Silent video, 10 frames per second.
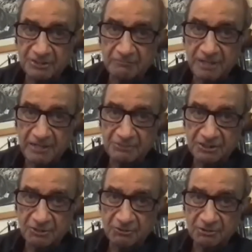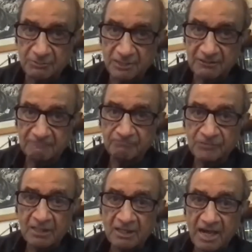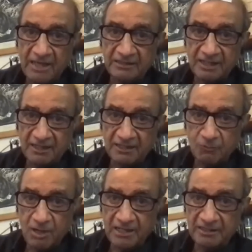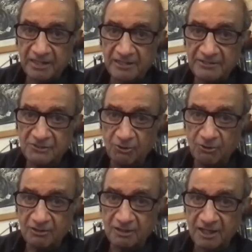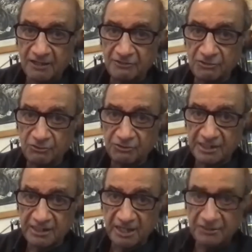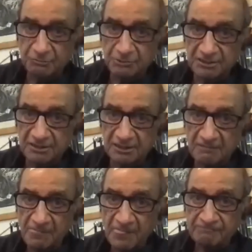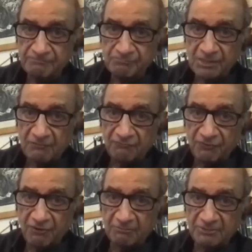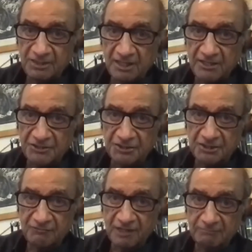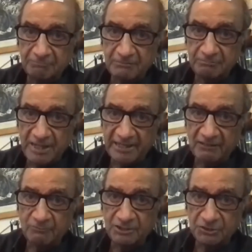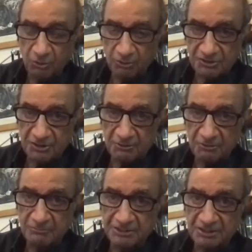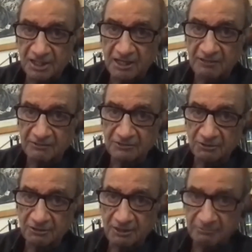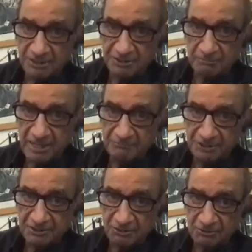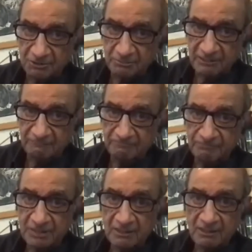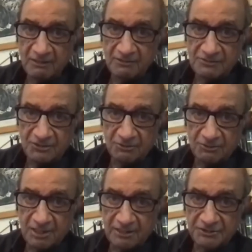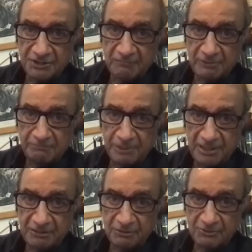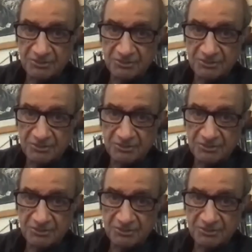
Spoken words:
Bamsey talked about. And the other one is on youth engagement from the Asian Development Bank, which also Mr. Bamsey talked about. So shall we play those